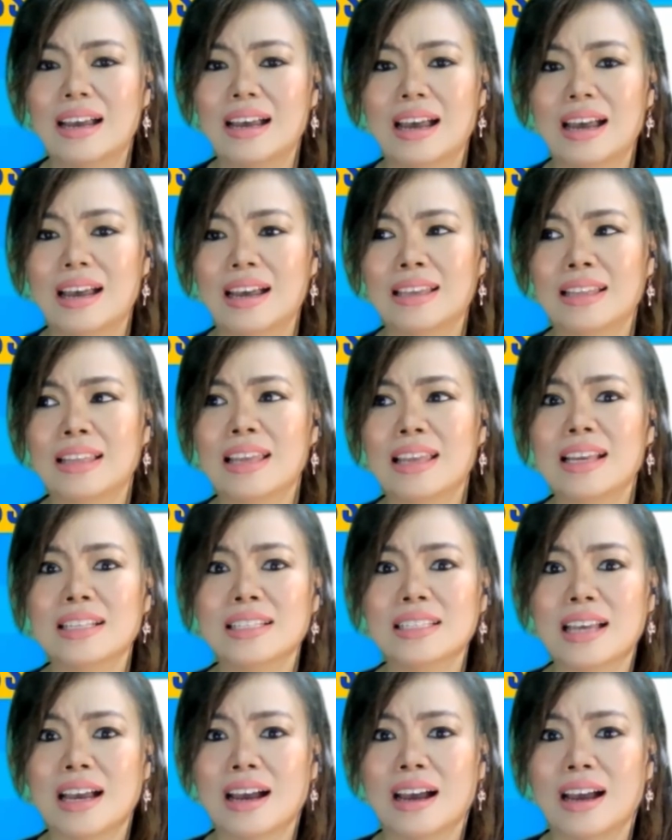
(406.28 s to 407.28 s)
in his
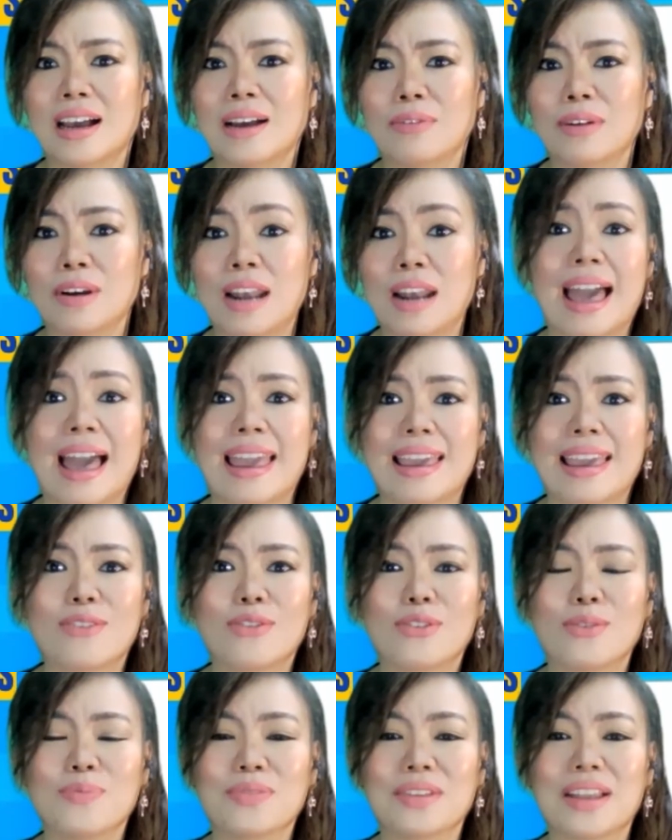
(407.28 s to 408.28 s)
life,
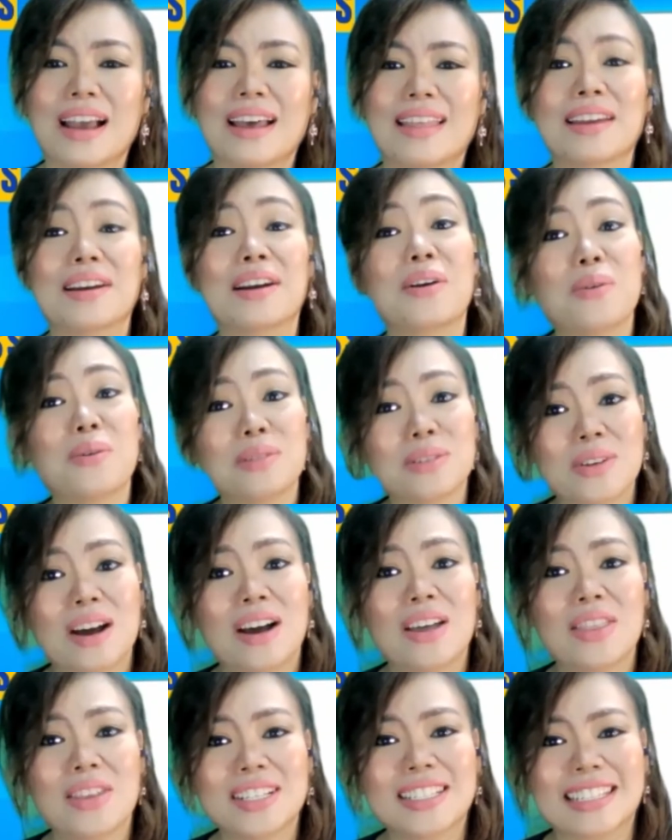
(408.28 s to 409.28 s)
there are also
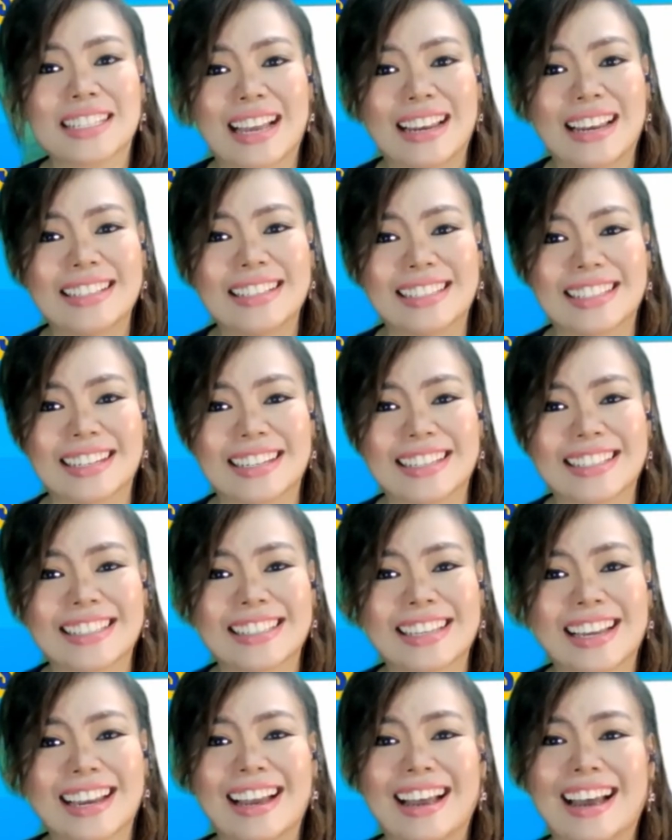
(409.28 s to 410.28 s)
other challenges
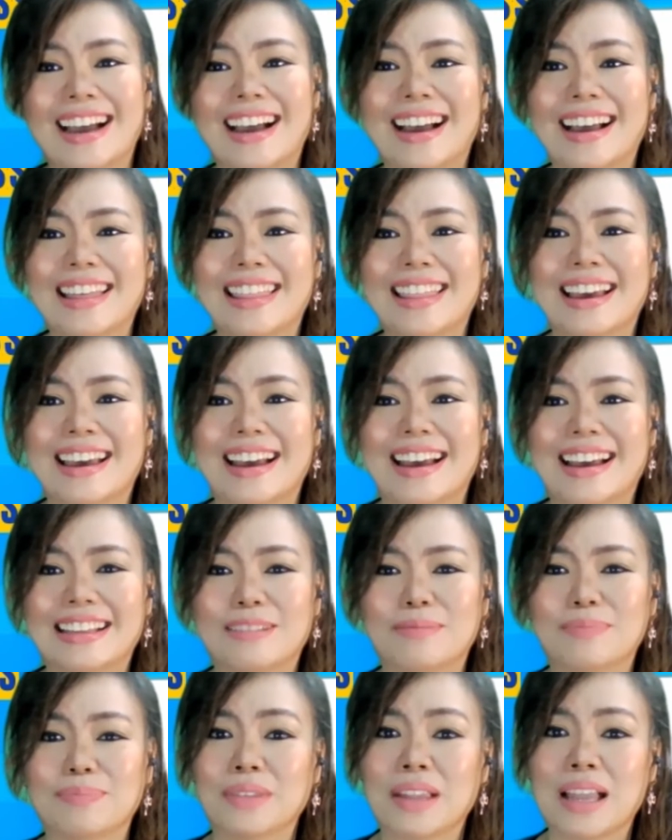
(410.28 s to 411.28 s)
that
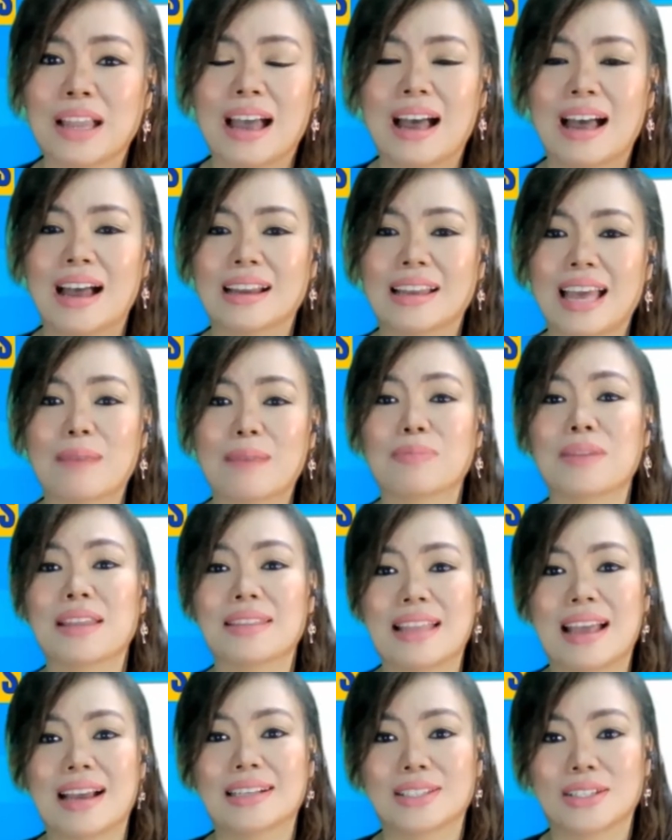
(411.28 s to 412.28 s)
Captain
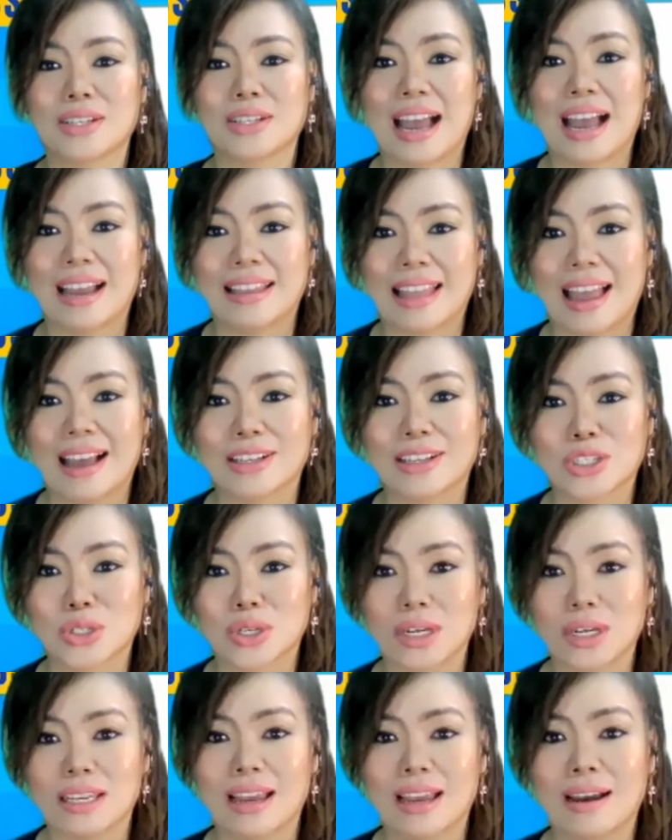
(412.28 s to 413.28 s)
Dexter had
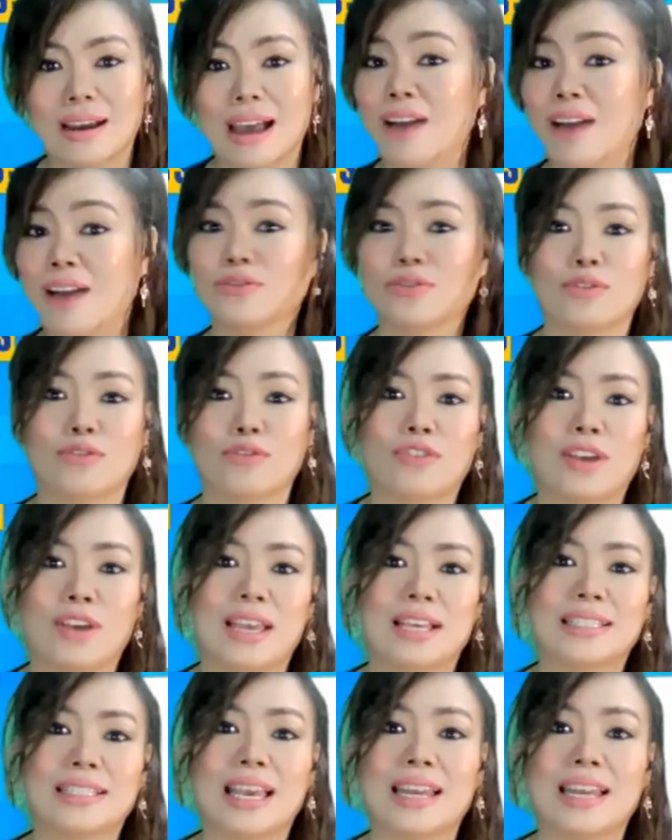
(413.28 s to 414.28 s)
actually have to
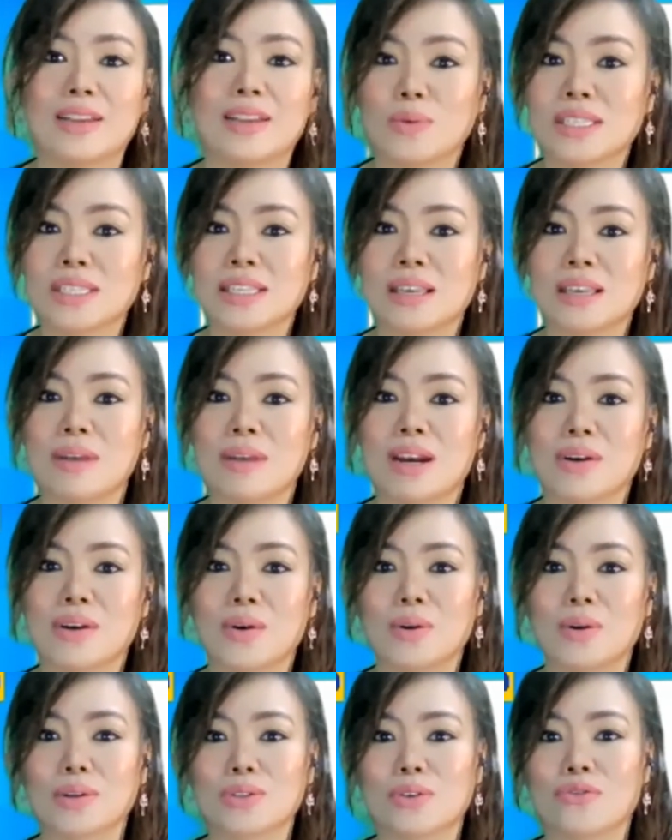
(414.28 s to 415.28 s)
face, and it was similar
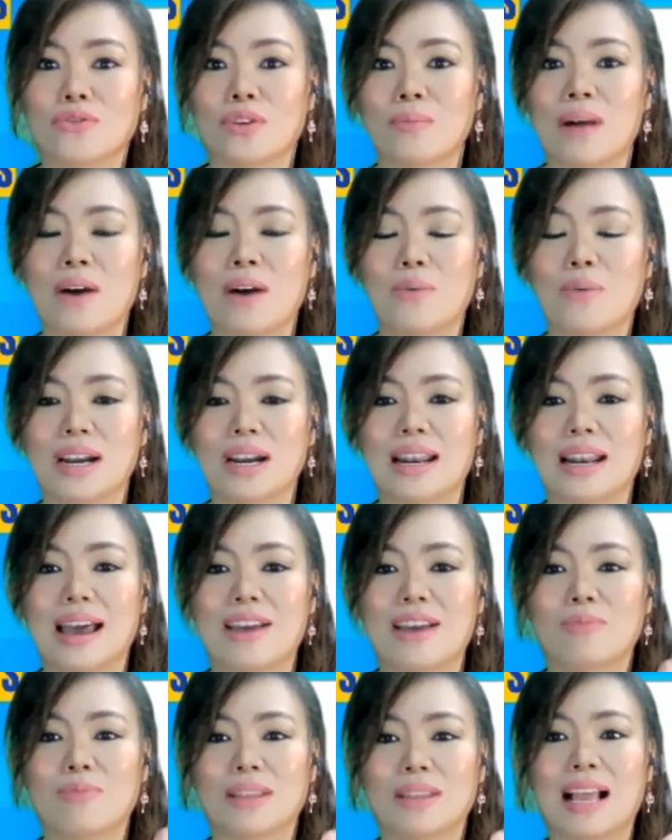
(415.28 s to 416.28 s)
also from our life,
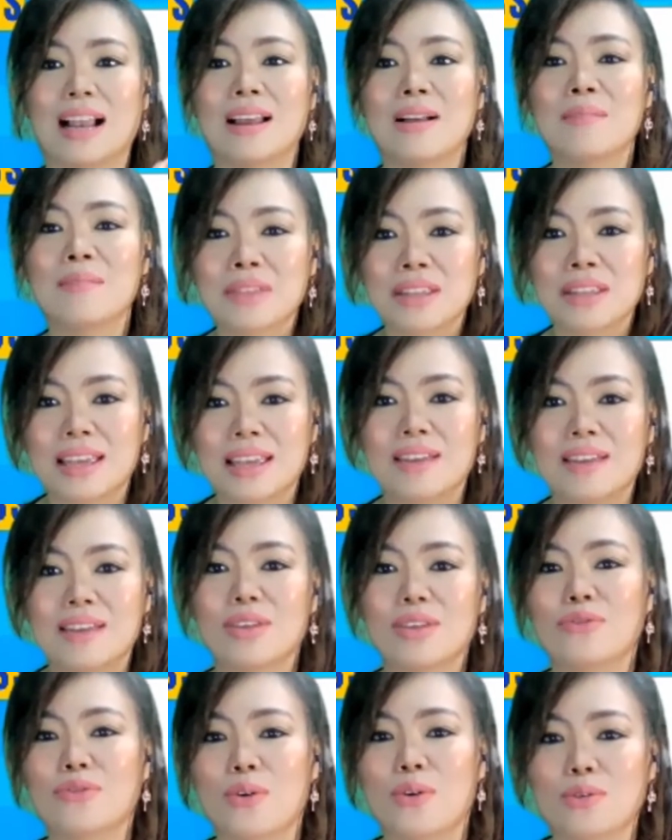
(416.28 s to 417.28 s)
but I'll give the
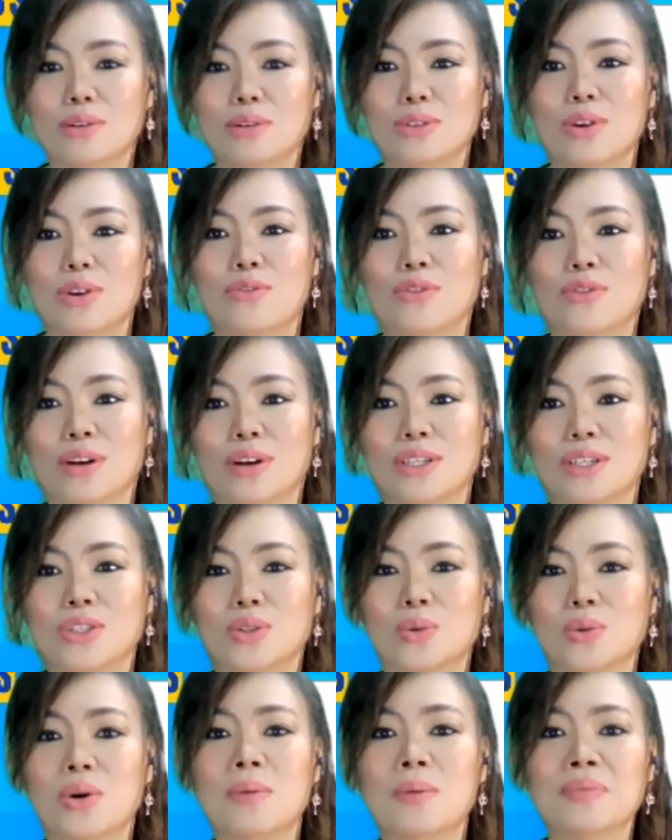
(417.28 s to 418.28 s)
focus of course
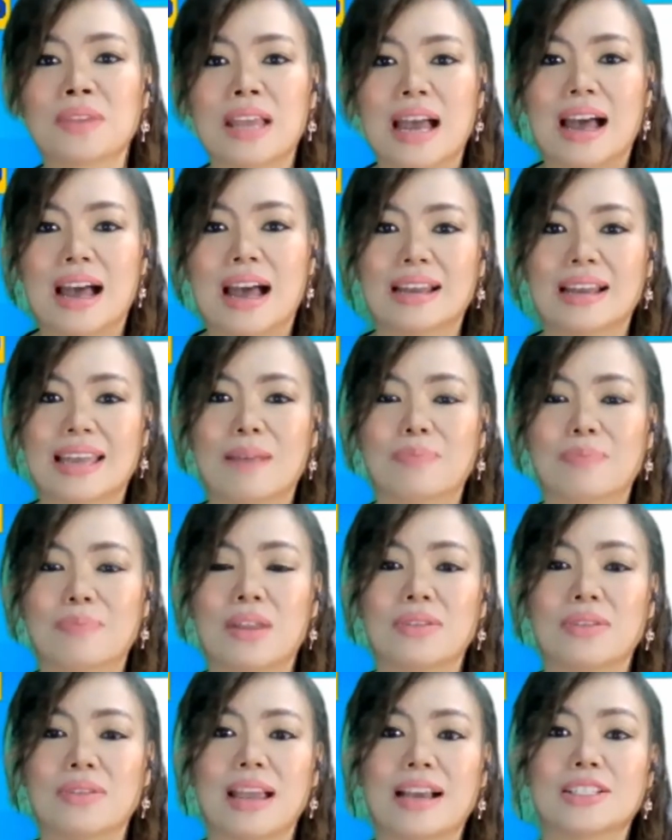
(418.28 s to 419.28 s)
to
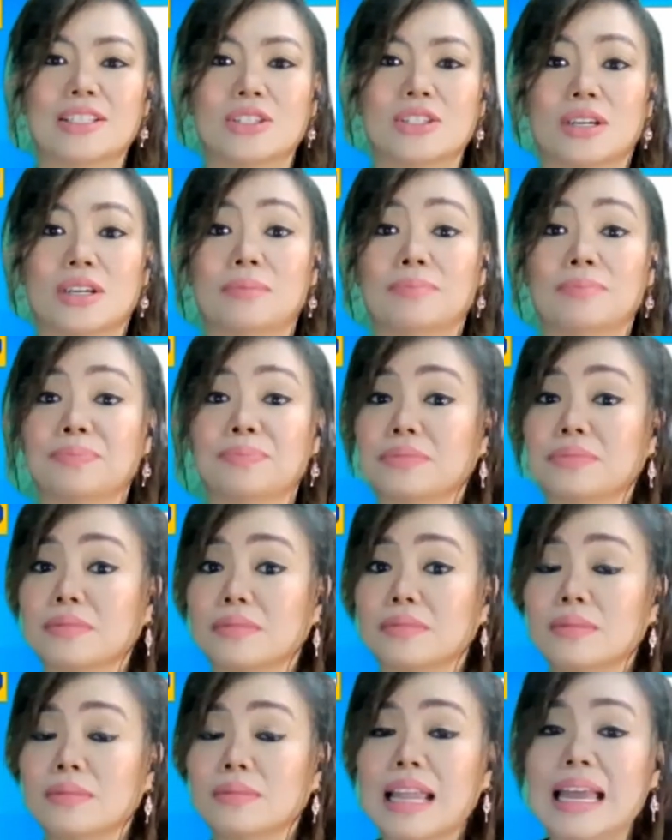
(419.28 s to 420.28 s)
Captain Dexter.
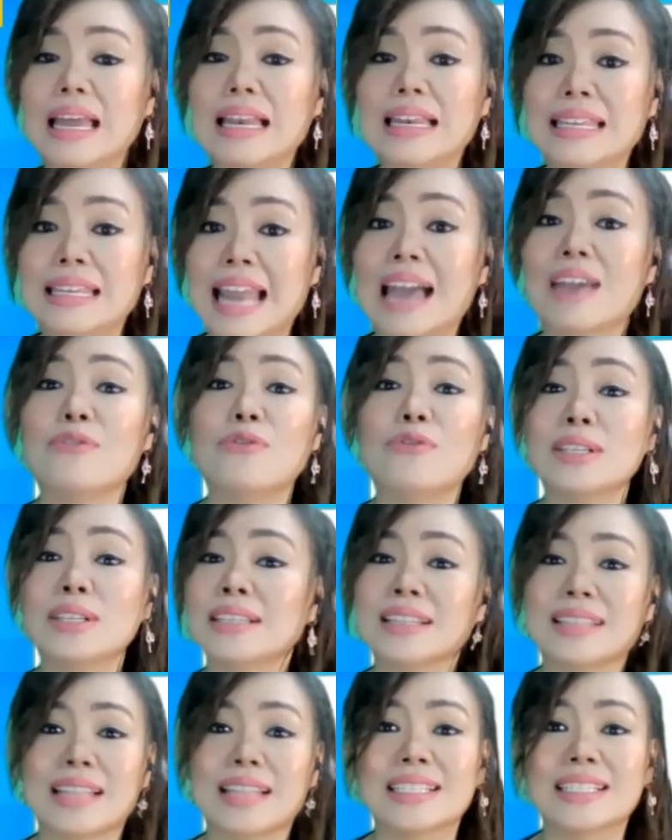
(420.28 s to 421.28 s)
Life was
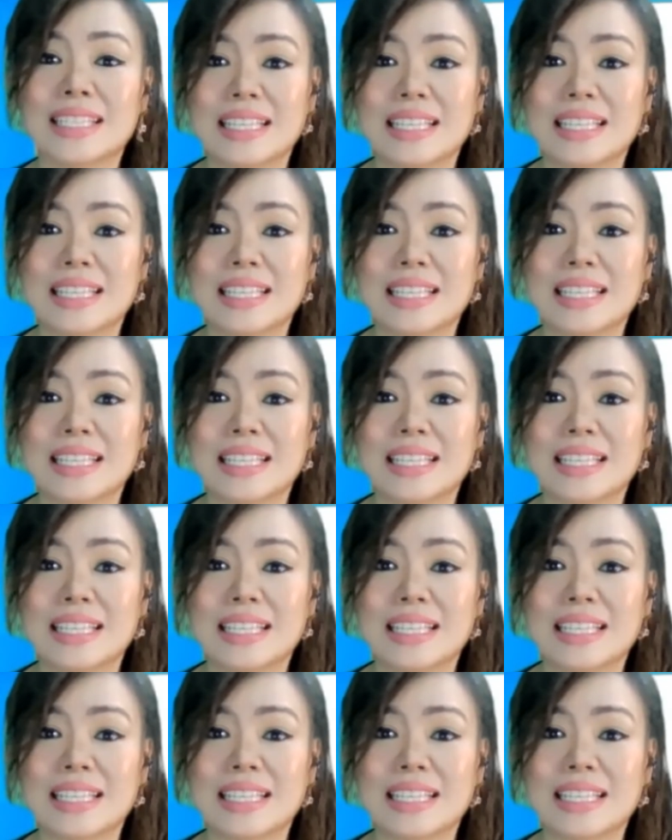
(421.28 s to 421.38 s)
not as